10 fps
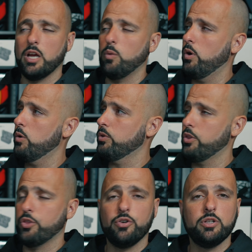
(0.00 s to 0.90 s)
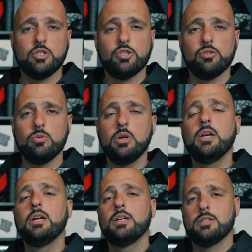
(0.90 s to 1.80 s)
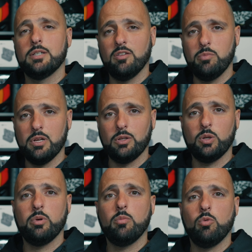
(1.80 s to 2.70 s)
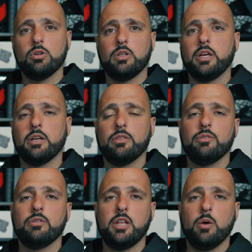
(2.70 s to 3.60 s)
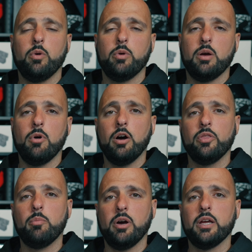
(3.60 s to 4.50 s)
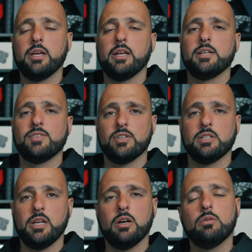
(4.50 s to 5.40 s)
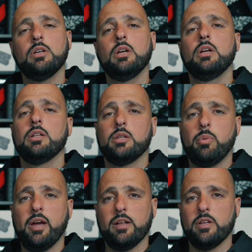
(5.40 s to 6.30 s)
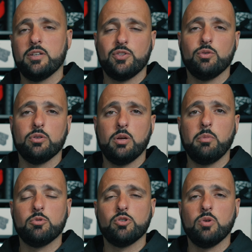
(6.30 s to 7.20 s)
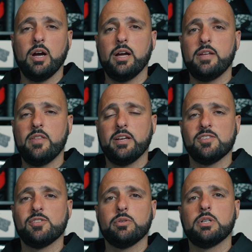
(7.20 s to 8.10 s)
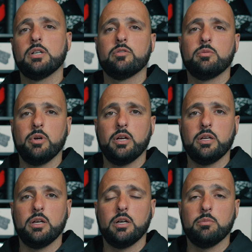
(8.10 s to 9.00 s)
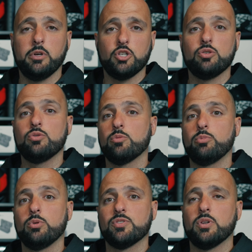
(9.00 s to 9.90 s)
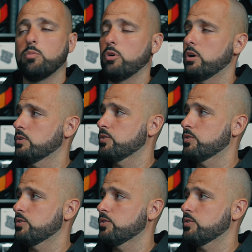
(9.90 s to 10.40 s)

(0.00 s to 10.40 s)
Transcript: I went with a 32 to give me a little bit more length. That way when I'm on the bike and I sit down, the pant legs don't come up too high and they can still cover my my shoes or boots that I'm wearing.